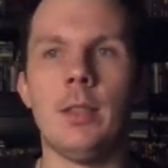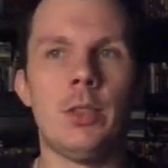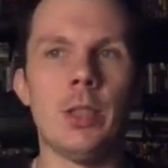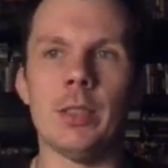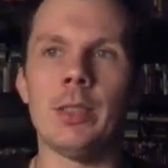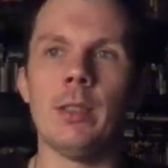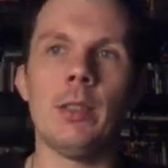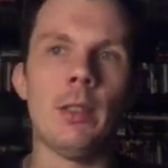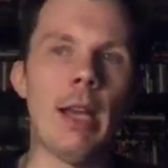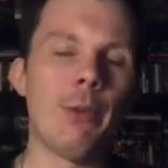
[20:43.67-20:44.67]
just
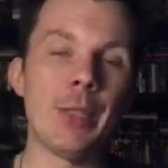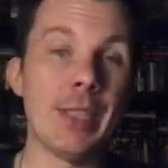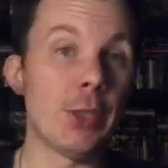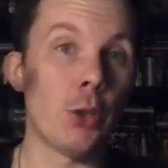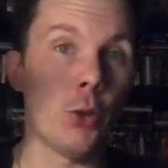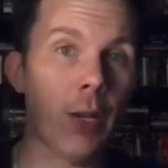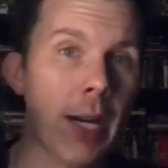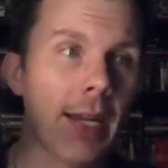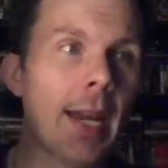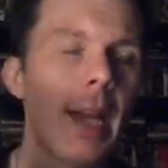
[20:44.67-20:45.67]
everything the
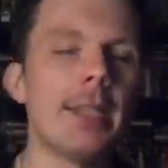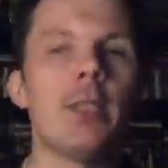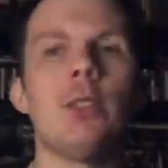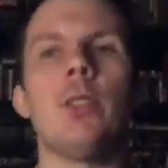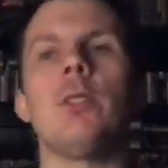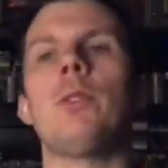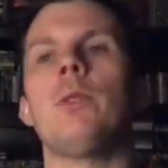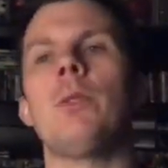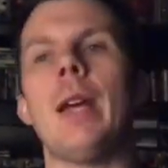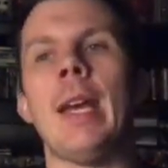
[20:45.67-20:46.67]
crane had to
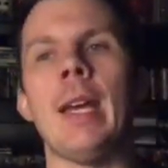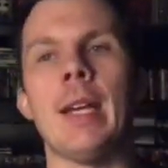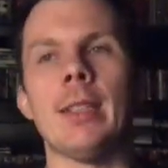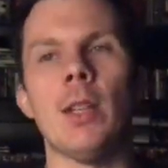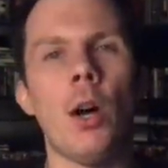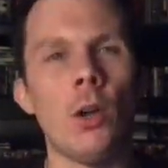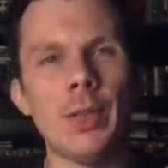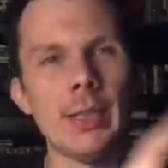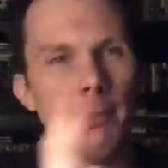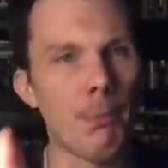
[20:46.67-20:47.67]
do and all
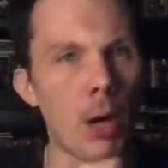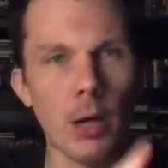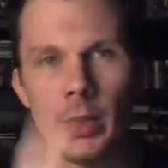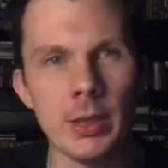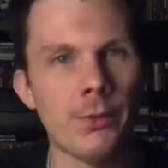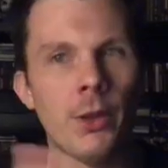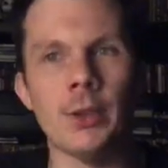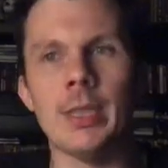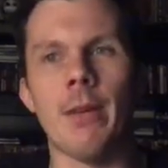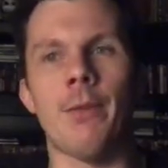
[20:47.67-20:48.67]
these marks for all
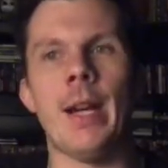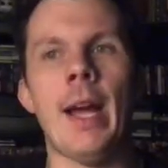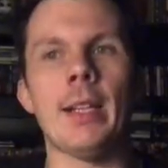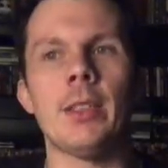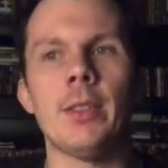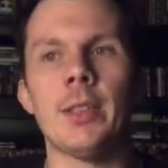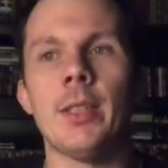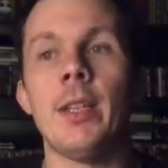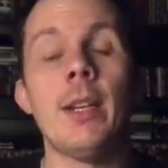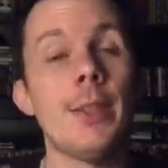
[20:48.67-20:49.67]
the different actors.
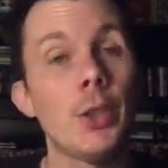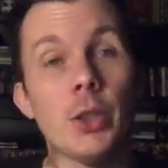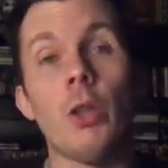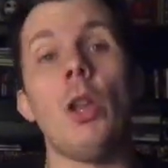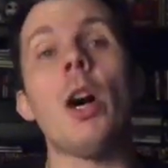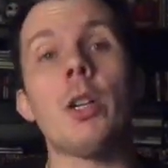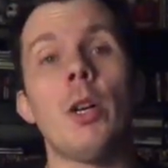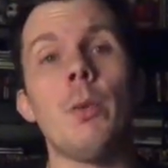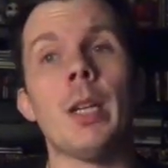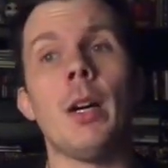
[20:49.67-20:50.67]
There's a lot
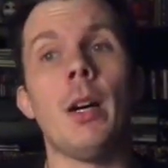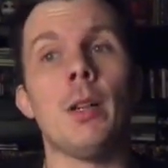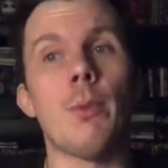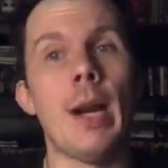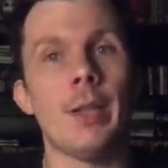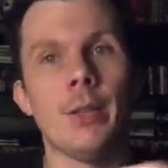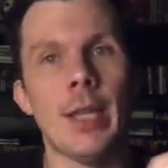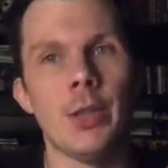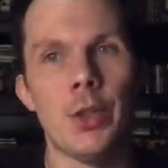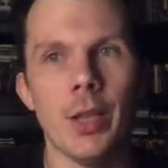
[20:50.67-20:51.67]
going on rather
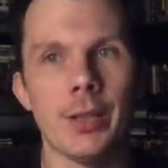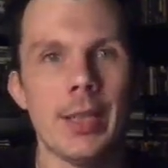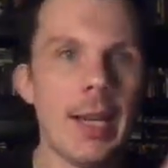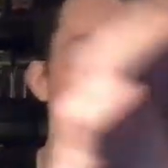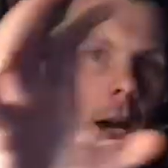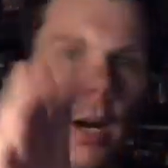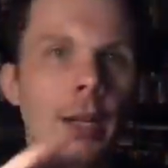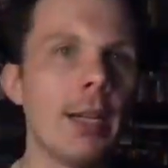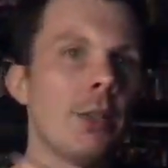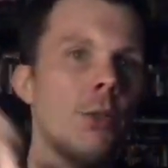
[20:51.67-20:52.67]
than just an
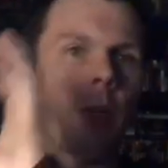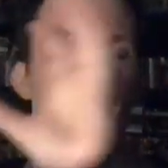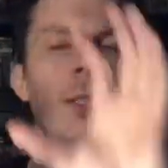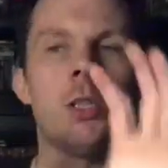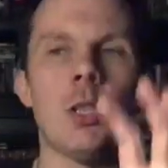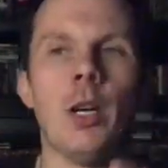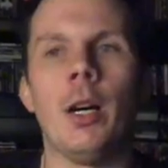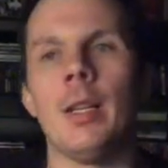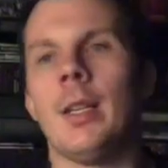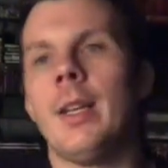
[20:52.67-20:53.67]
uninterrupted
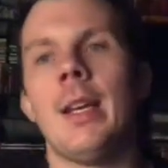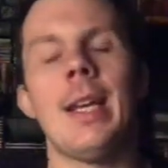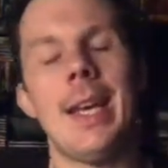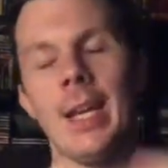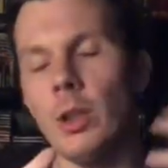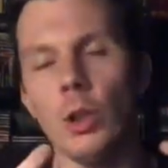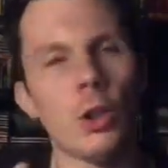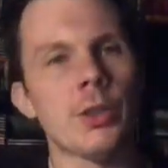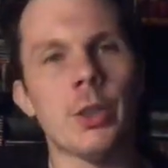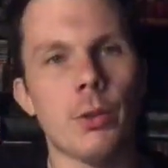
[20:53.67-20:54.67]
shot. It
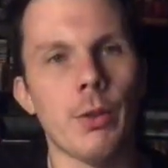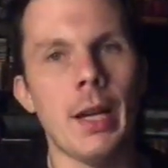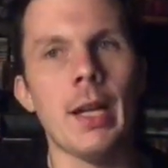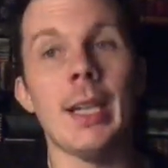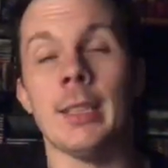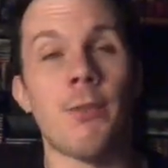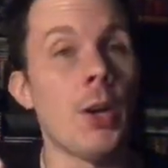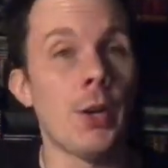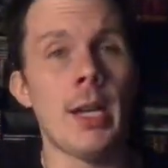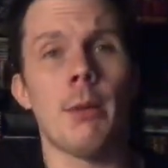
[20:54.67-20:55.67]
looks great. It's
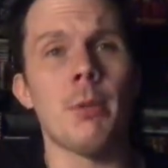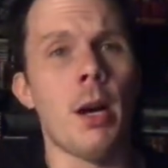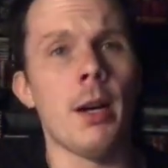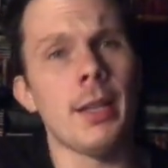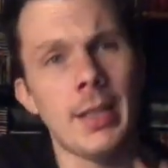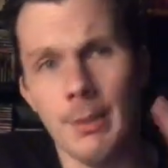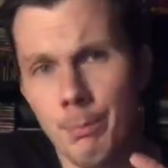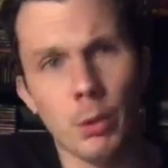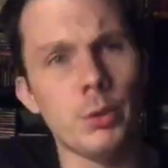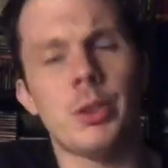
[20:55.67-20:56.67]
very hypnotic. It
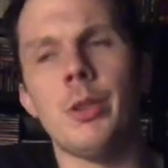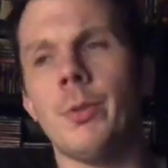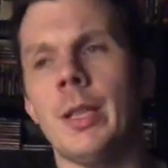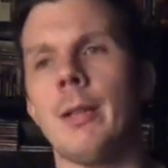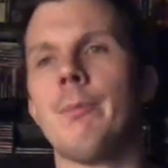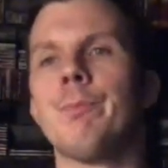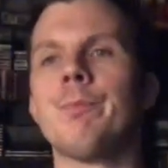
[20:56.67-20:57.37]
pulls you in.